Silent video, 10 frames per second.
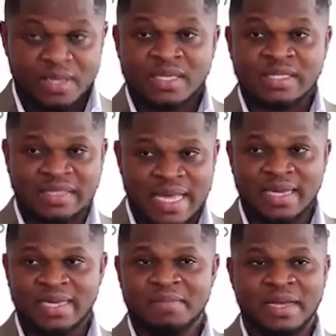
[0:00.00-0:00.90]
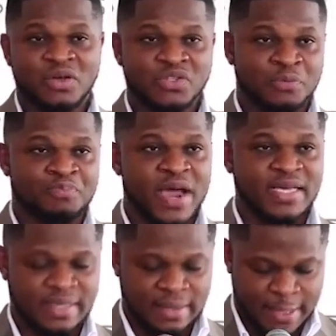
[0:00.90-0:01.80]
Sadly, but
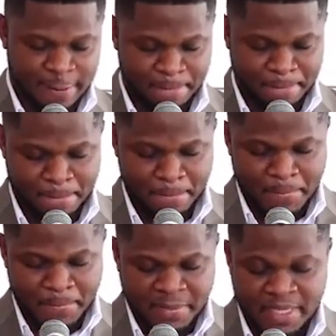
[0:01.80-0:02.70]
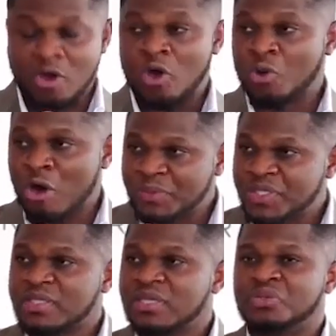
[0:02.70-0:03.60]
unsurprisingly, the
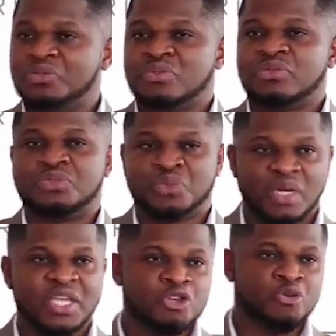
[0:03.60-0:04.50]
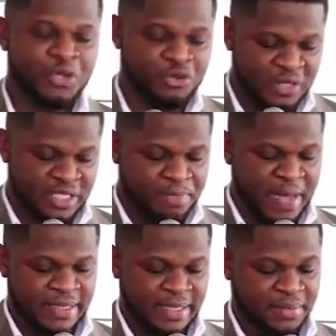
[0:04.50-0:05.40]
corrupt ruling New Patriotic
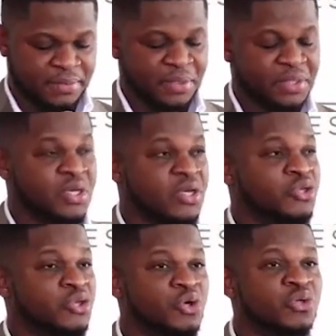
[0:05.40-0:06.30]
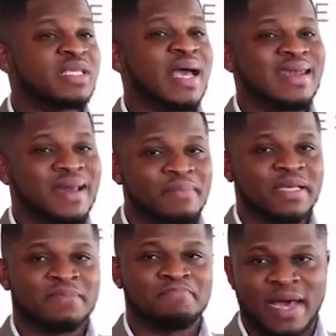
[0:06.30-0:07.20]
Party use their
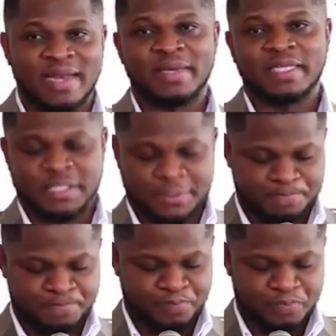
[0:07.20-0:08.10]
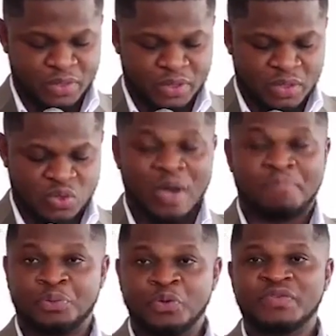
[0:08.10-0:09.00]
numbers in parliament to
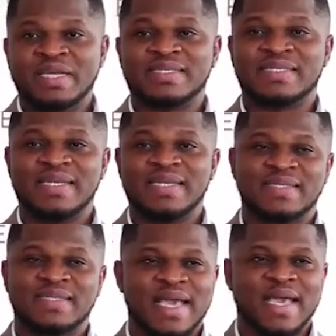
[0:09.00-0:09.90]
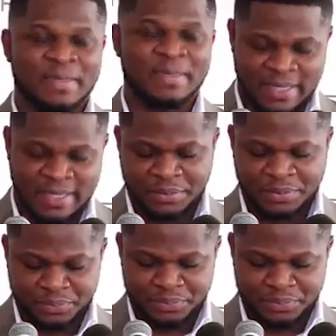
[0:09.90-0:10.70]
approve the sleazy Agyapa deal